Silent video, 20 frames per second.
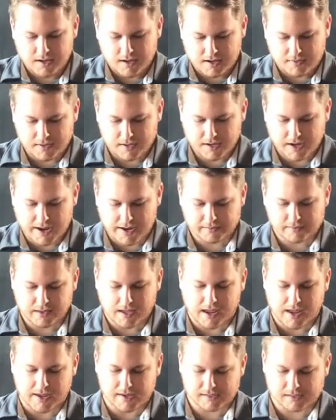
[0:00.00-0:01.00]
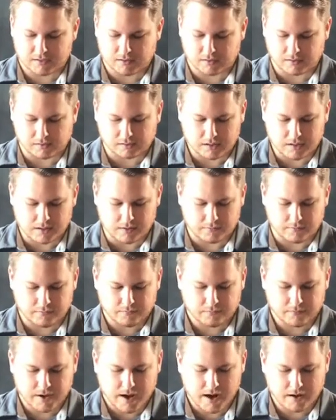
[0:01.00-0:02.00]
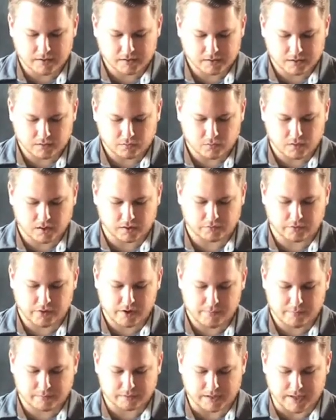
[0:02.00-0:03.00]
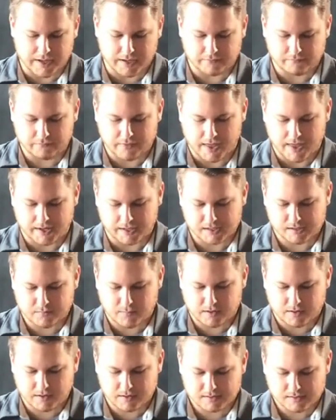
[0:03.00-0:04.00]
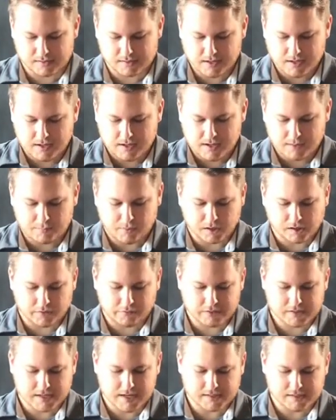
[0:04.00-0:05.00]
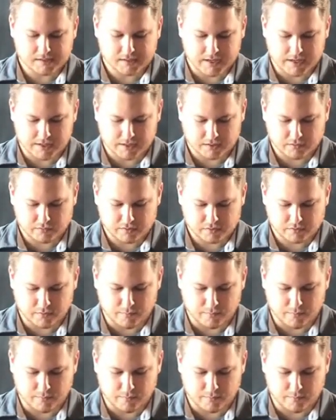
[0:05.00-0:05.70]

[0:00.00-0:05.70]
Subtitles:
and they'd have to ask her to leave. Eric didn't want to replay that experience, and part of his hesitation was